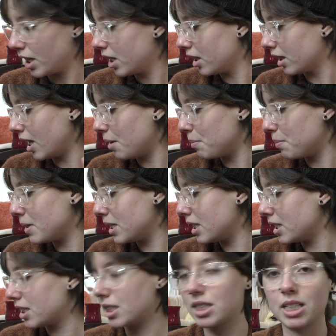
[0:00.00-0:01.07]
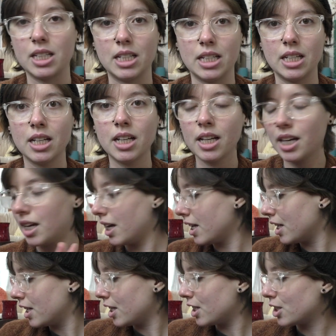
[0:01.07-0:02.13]
Let me see.
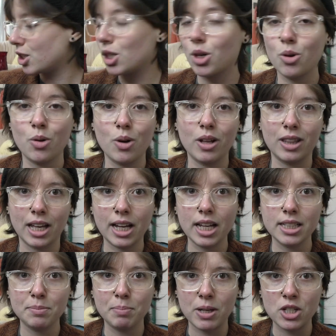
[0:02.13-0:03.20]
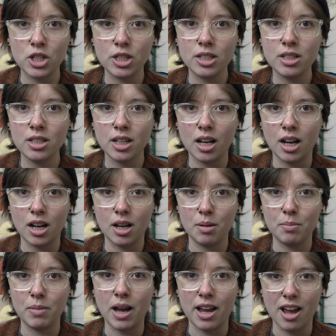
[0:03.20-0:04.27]
So like I mentioned,
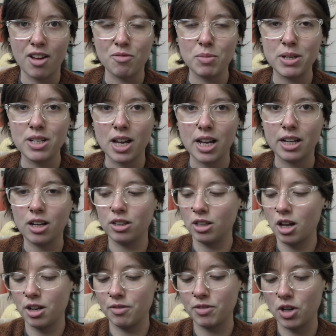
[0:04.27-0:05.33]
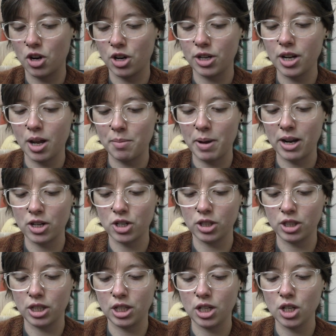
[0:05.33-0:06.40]
I have been dyeing a lot of yarn. I'm
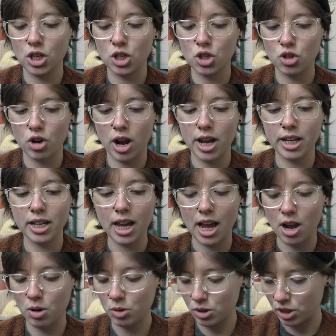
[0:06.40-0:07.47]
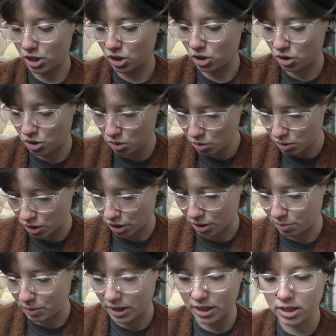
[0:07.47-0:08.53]
actually trying out this new yarn
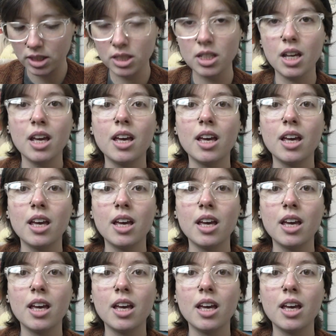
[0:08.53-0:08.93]
base,